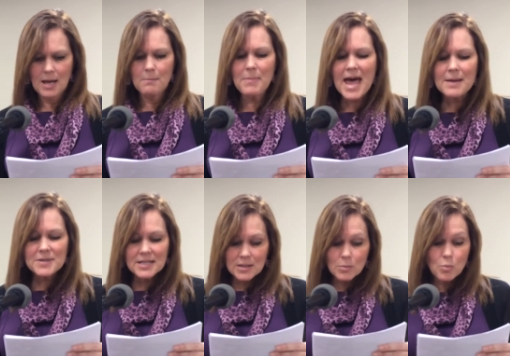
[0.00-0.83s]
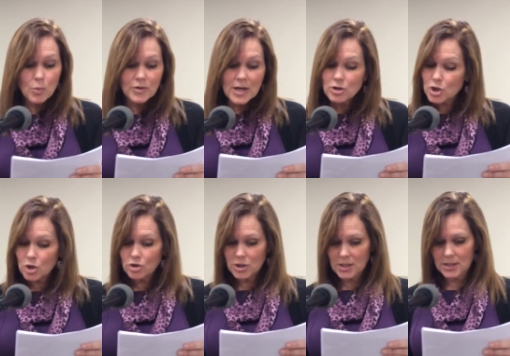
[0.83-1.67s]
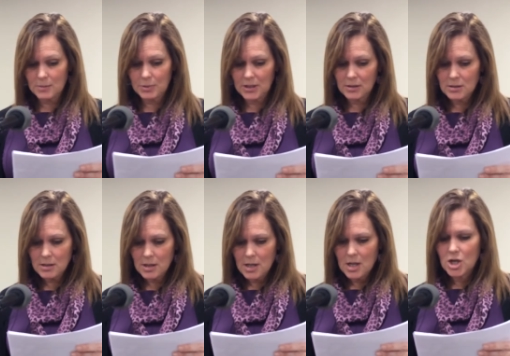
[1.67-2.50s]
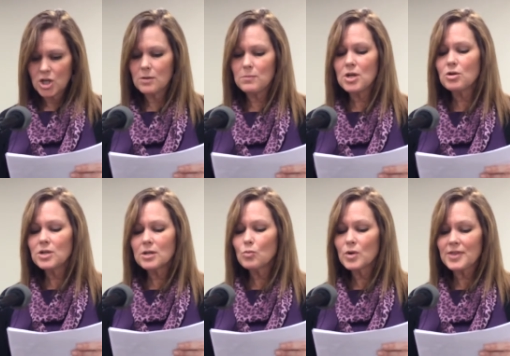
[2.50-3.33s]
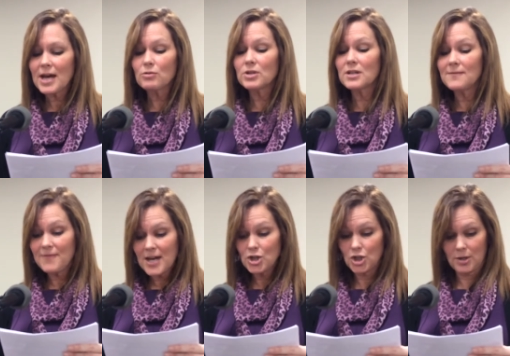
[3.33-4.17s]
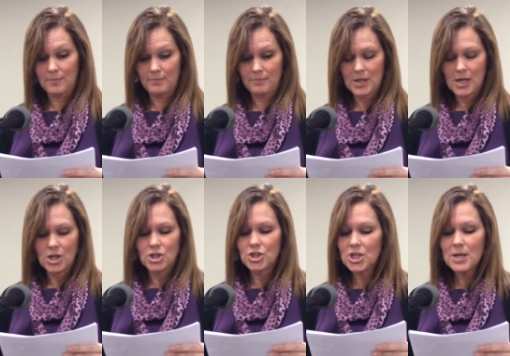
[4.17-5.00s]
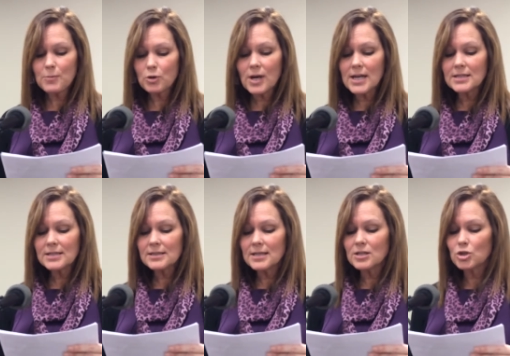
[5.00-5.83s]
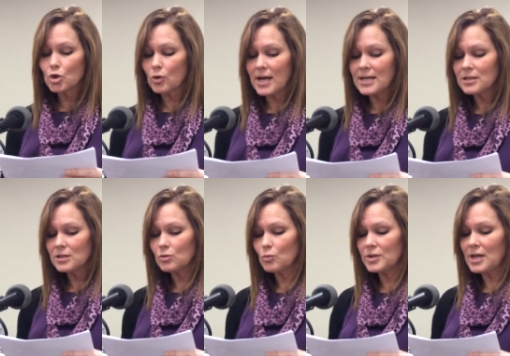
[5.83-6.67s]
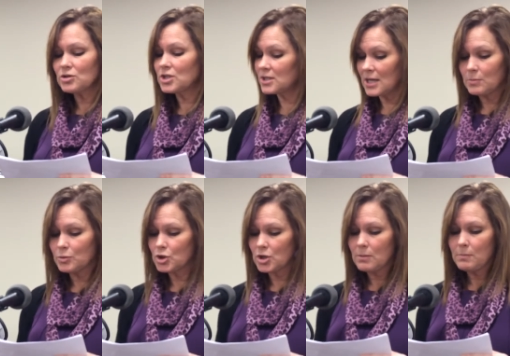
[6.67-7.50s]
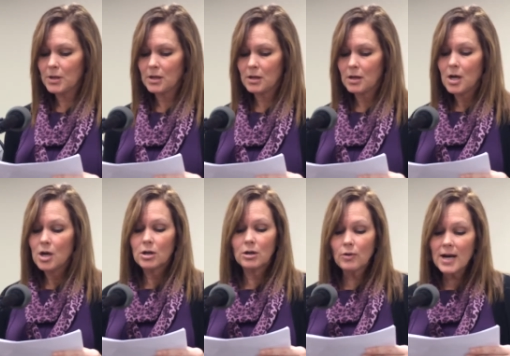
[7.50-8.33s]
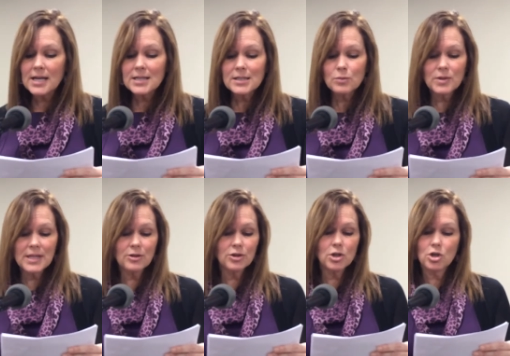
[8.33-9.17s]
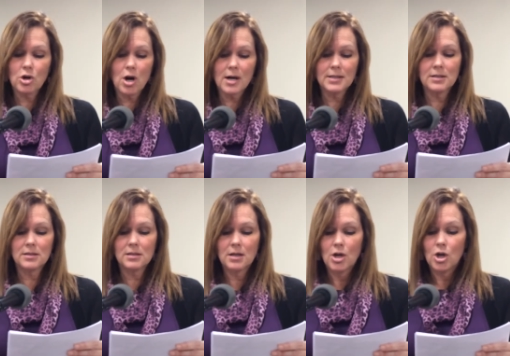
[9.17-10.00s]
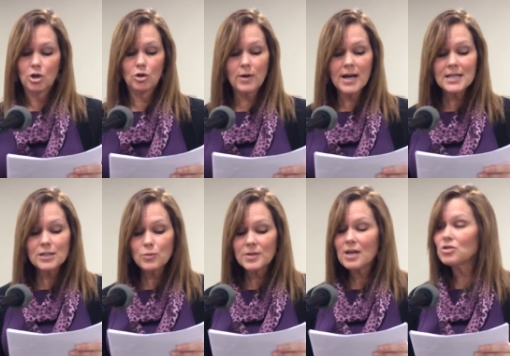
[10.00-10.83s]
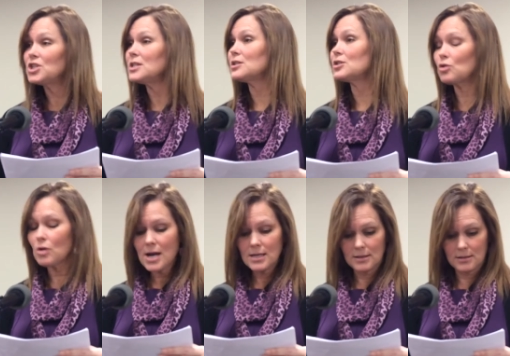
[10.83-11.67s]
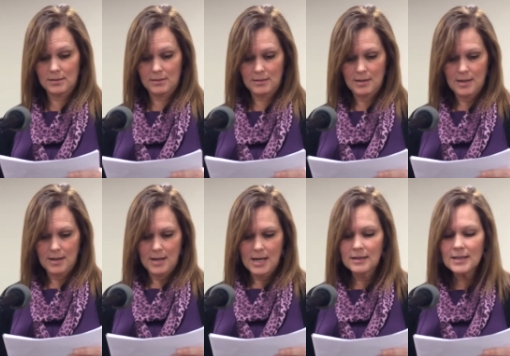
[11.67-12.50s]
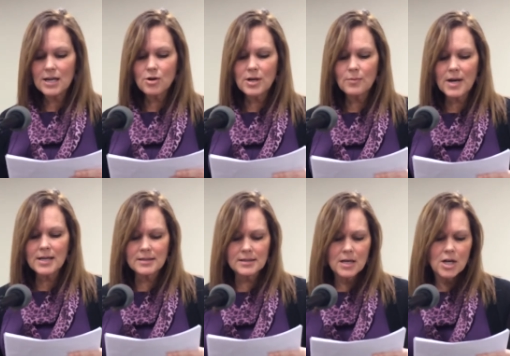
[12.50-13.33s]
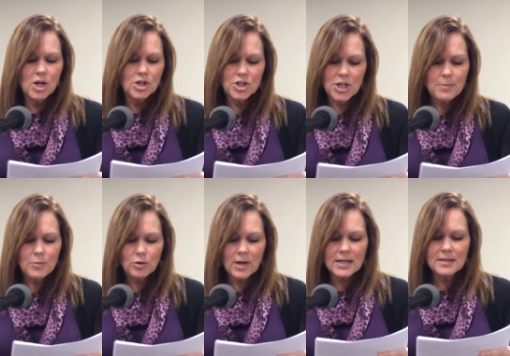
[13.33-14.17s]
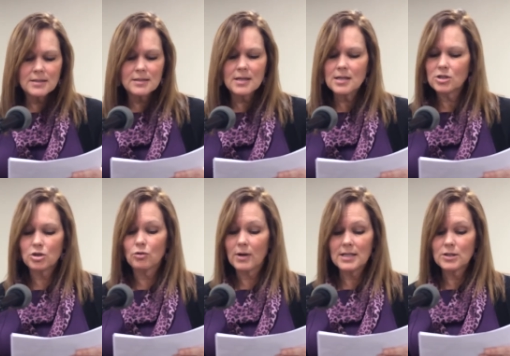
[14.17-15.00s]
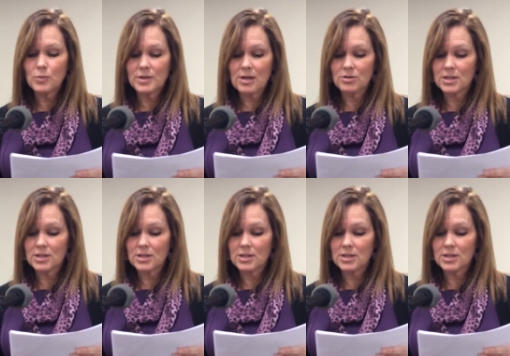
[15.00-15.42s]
baptism without church discipline, communion without confession. Cheap grace is grace without discipleship, grace without the cross, grace without Jesus Christ. And later he writes, Cheap grace is grace without